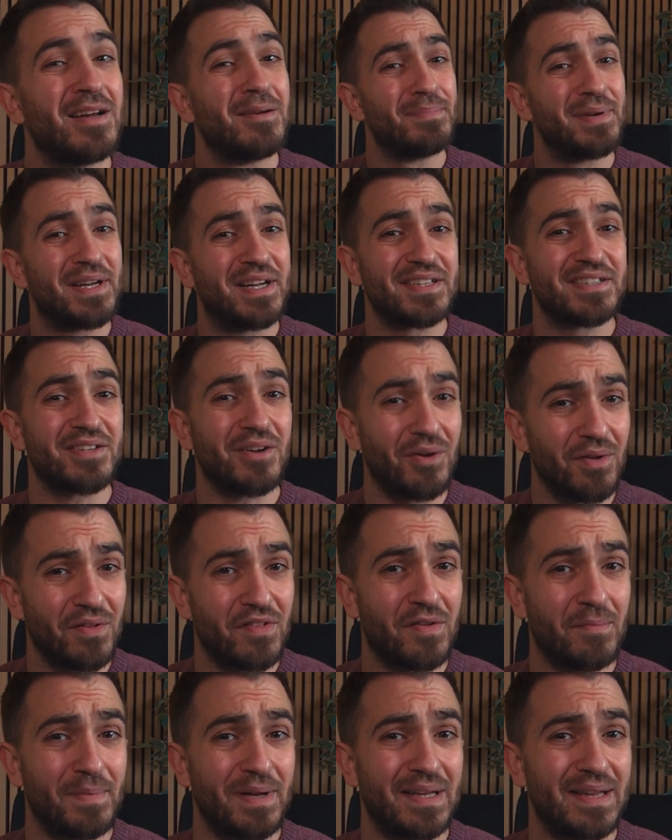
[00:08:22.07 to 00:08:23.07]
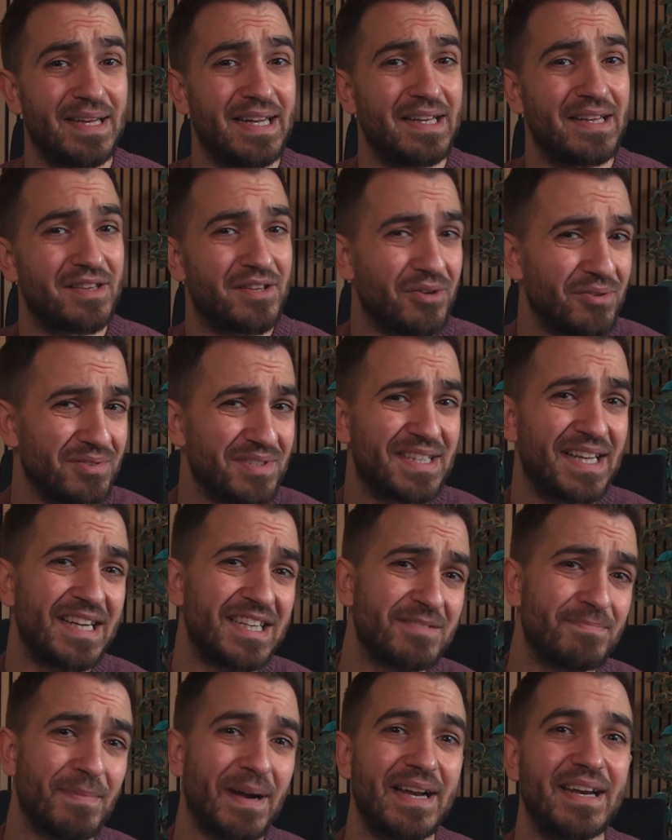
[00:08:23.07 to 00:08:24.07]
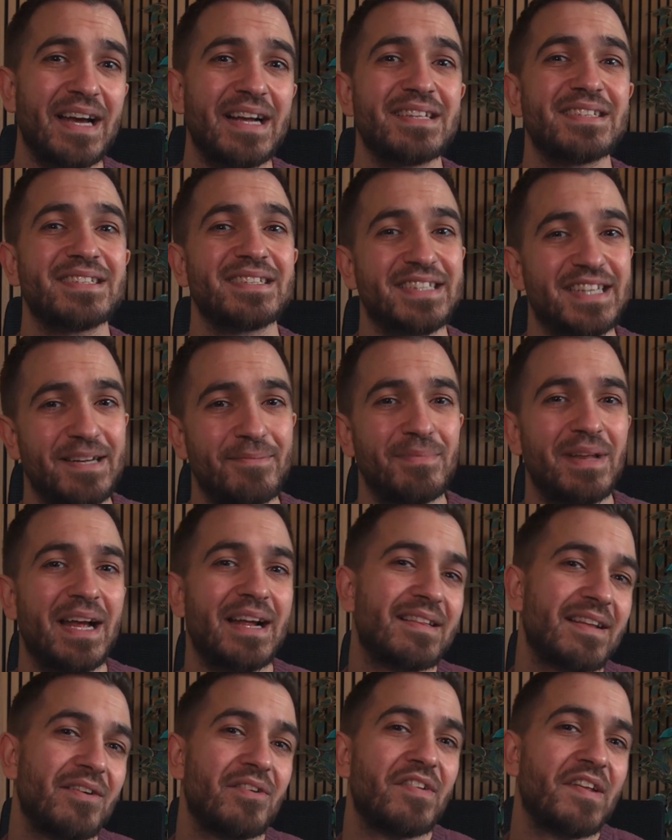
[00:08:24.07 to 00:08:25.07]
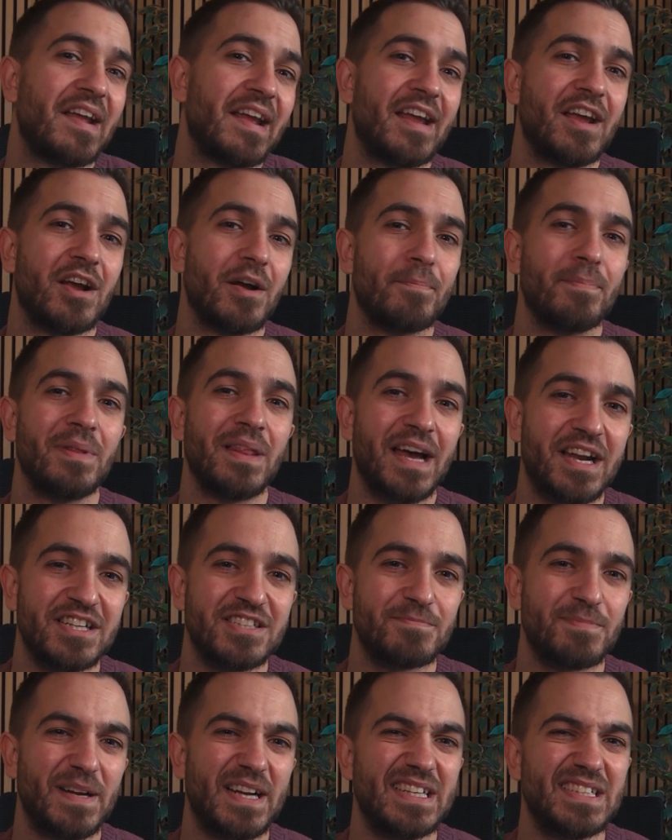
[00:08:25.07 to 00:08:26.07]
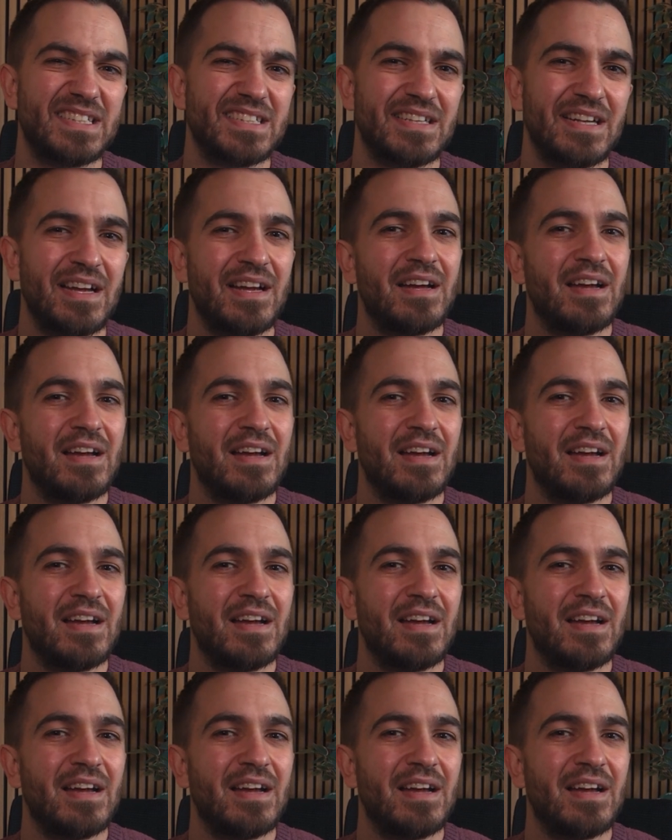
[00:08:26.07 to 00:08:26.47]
Because ultimately, those things might not seem like they're taking up a lot of space,